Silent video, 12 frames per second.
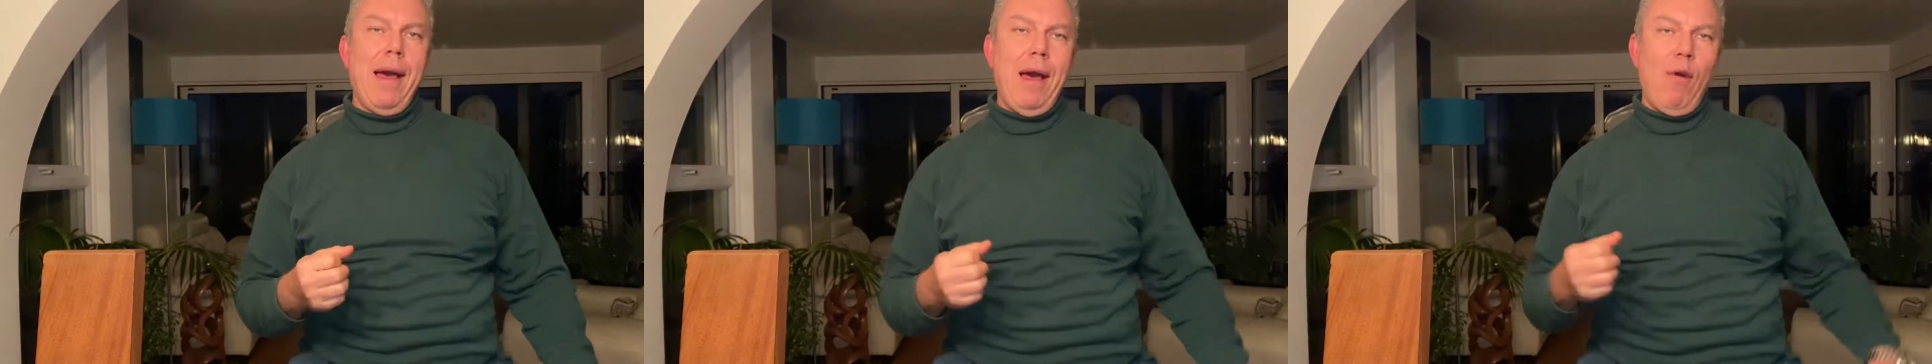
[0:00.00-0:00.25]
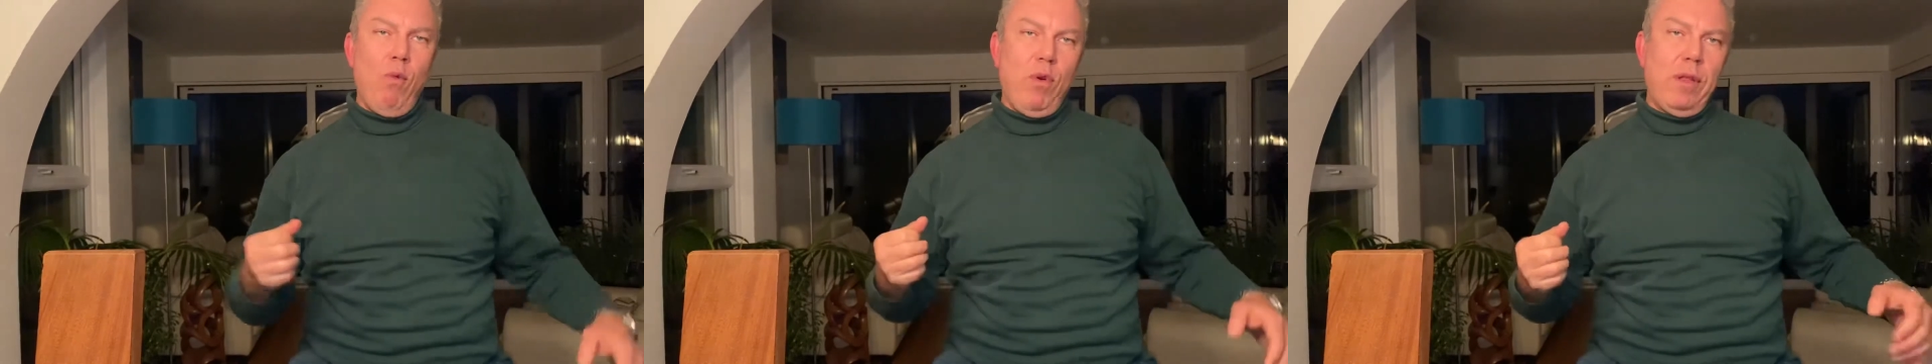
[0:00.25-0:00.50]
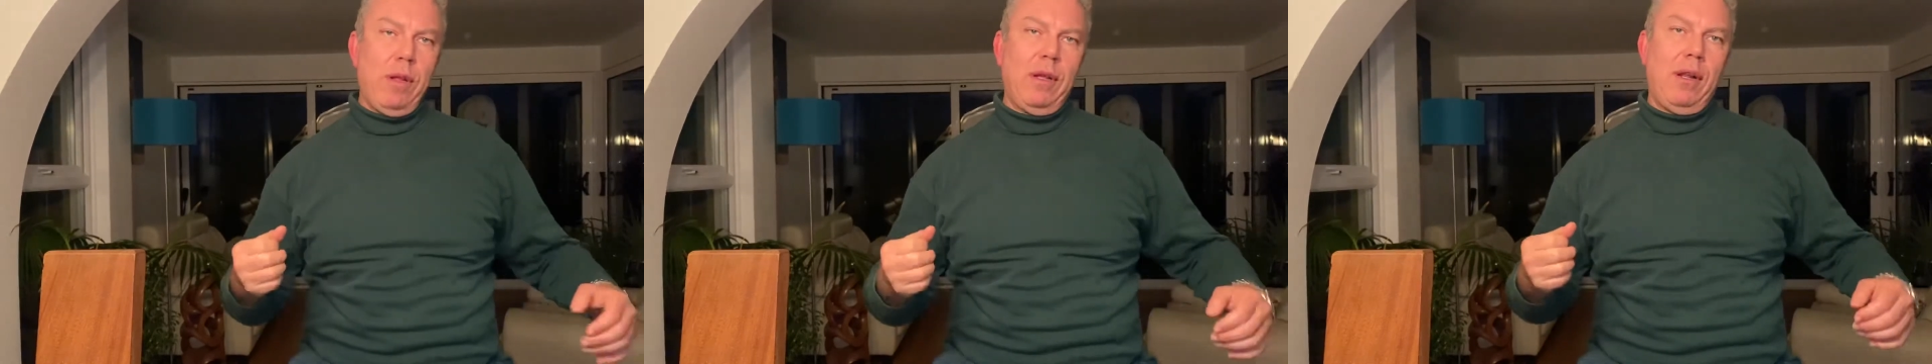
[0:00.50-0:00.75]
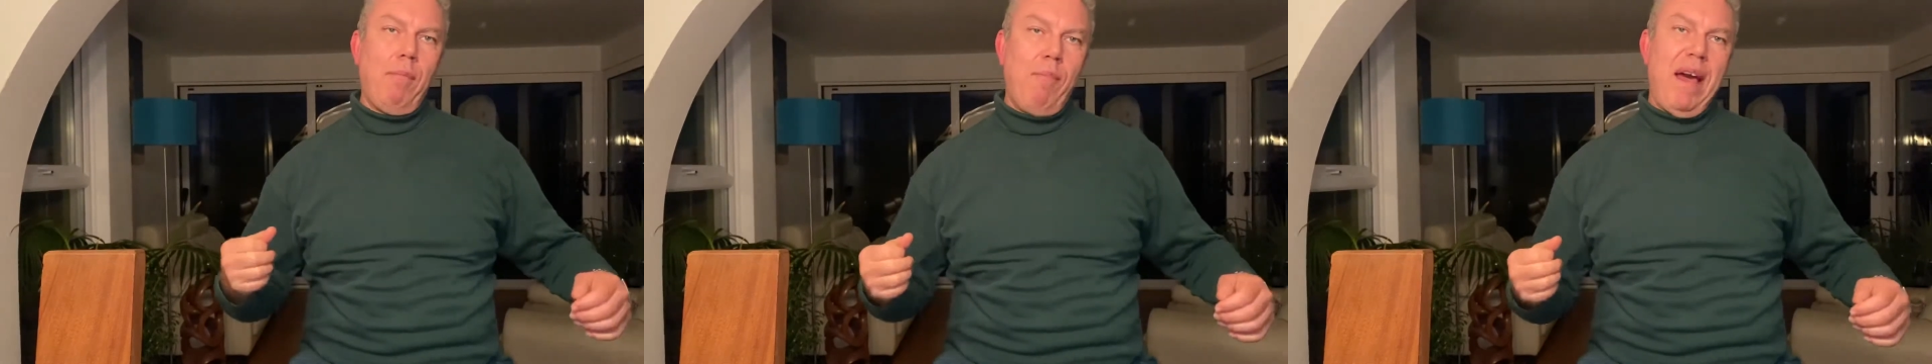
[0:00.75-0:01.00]
with a
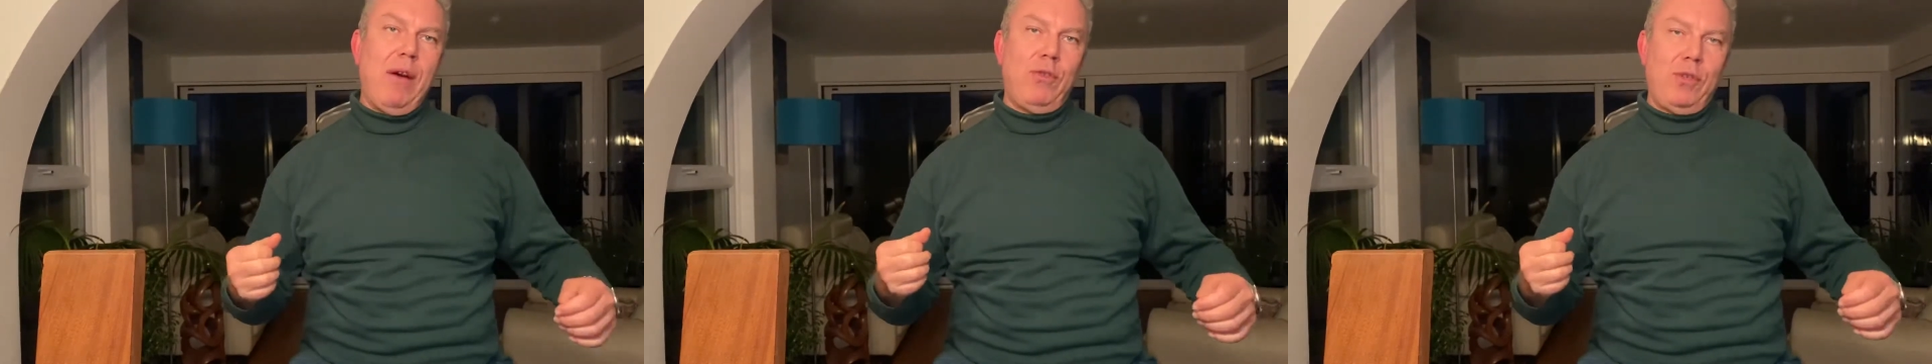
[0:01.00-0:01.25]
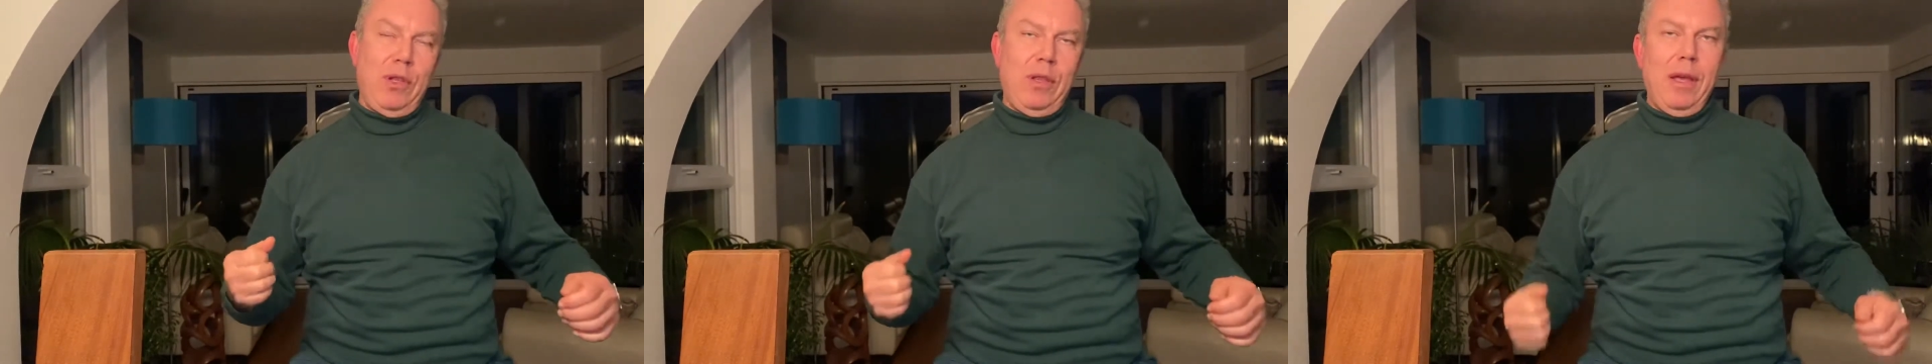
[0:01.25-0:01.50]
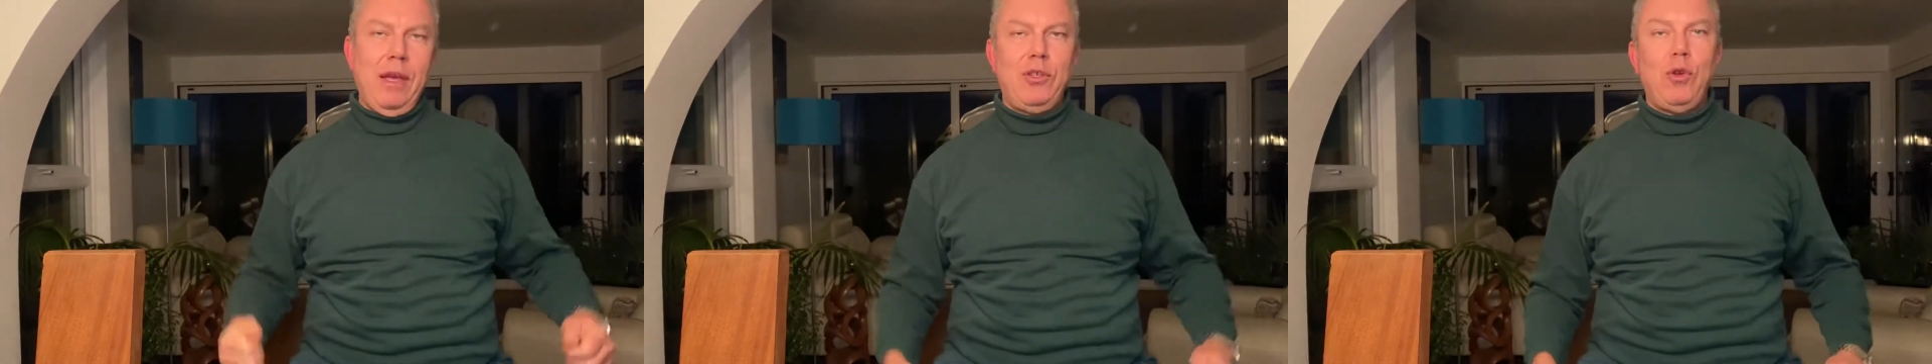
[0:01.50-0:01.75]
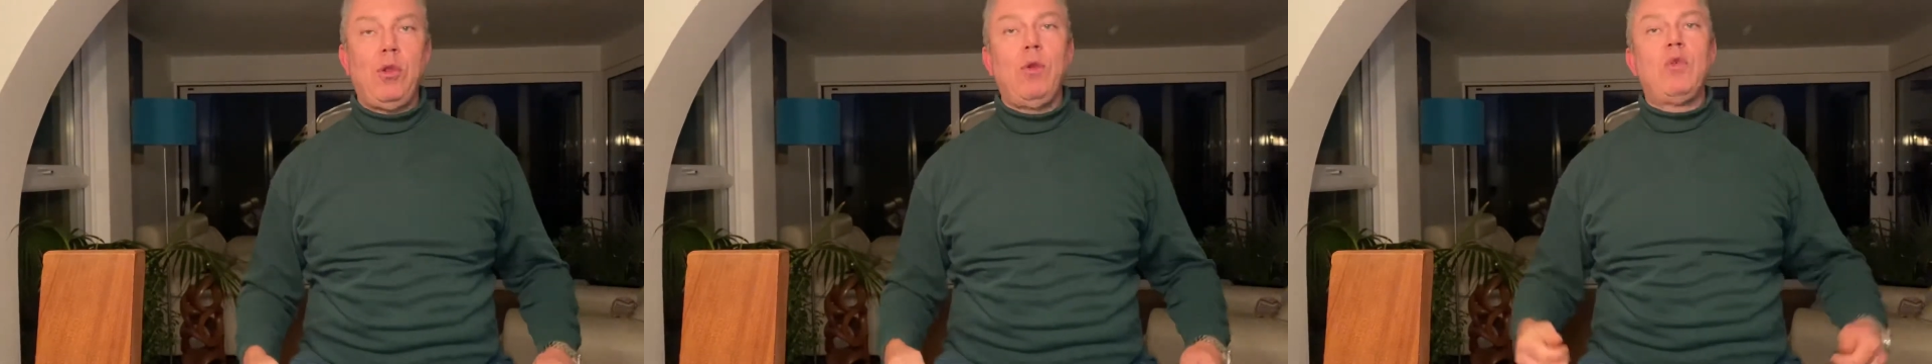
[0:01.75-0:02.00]
little bounce in there. So
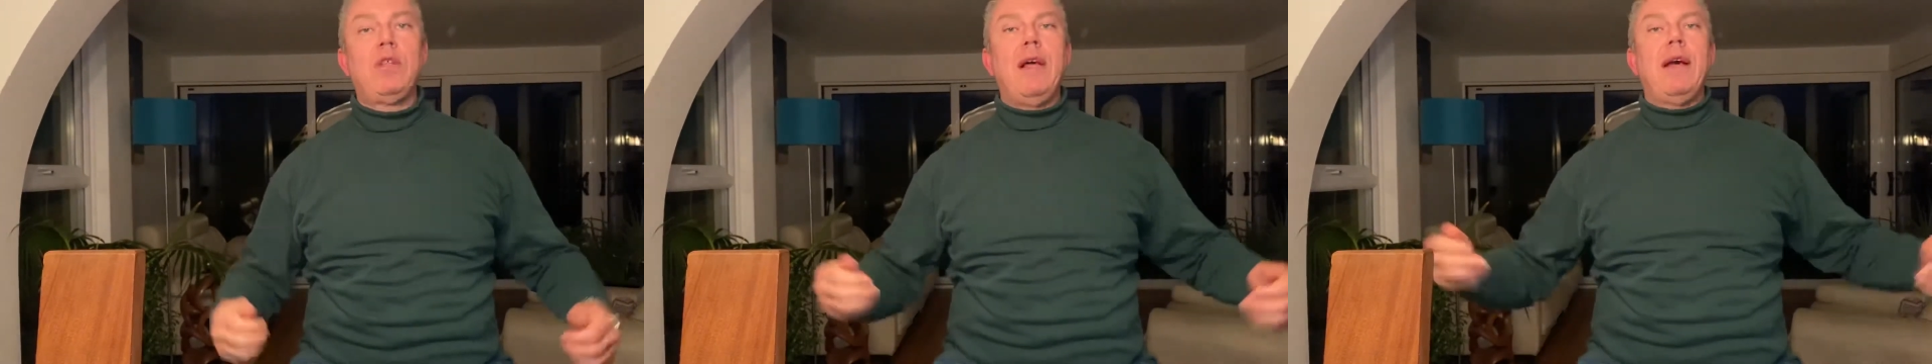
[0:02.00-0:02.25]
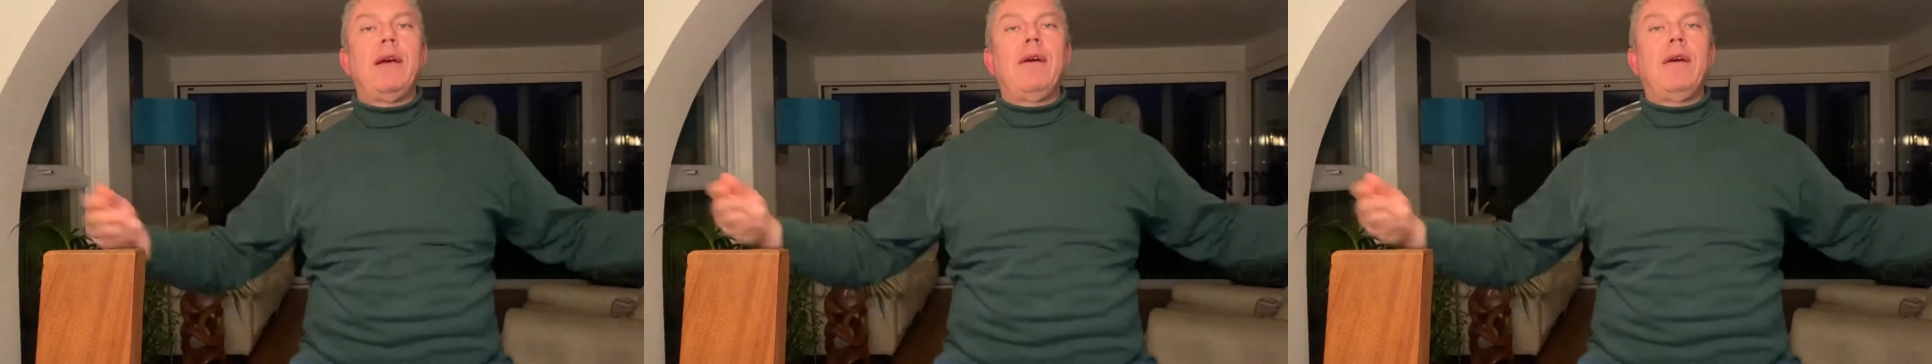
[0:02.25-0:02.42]
it looks like,